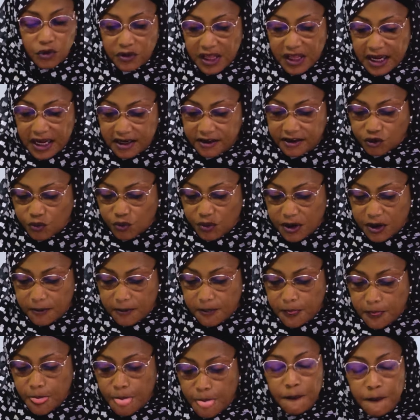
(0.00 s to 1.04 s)
that is one.
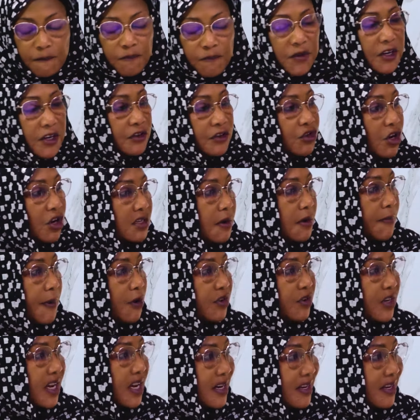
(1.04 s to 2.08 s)
He talked
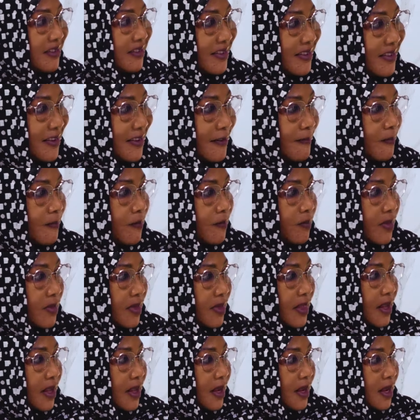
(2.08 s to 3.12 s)
about energy.
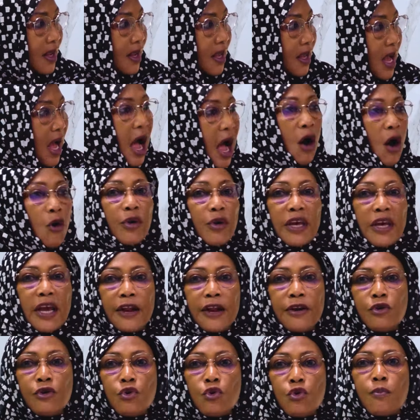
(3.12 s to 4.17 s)
How
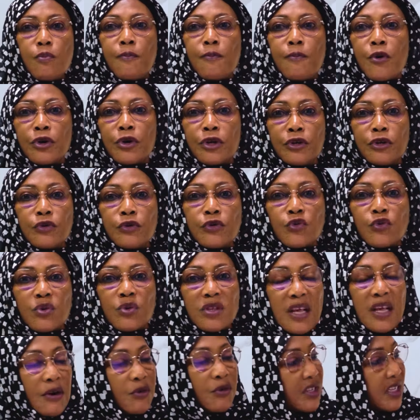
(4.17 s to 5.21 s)
can you produce
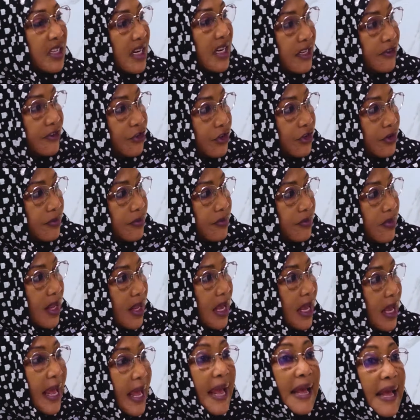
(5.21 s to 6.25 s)
without energy?
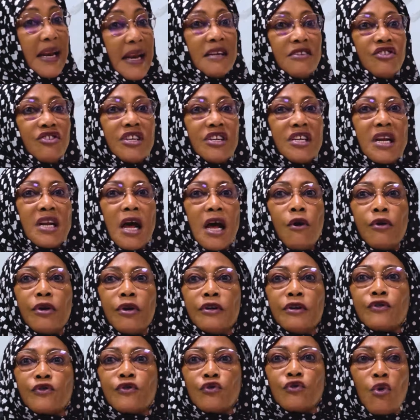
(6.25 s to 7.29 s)
Energy now
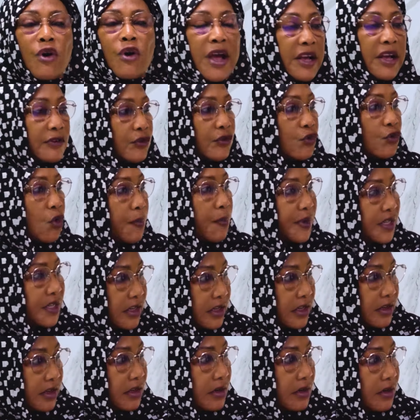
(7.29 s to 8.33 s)
is so
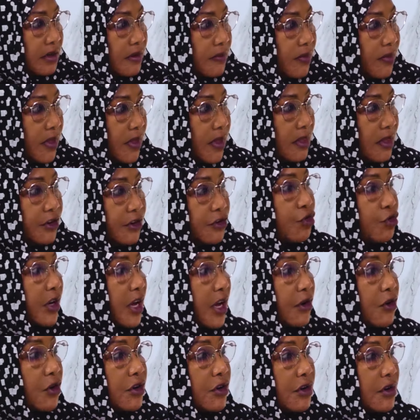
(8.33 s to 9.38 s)
exorbitant that you
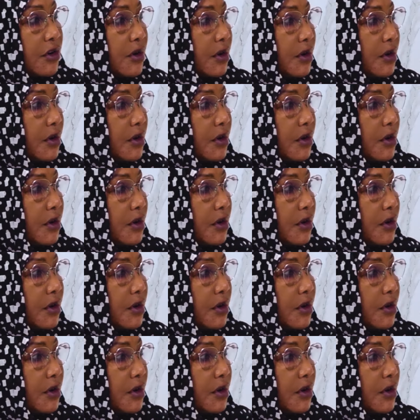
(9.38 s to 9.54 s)
cannot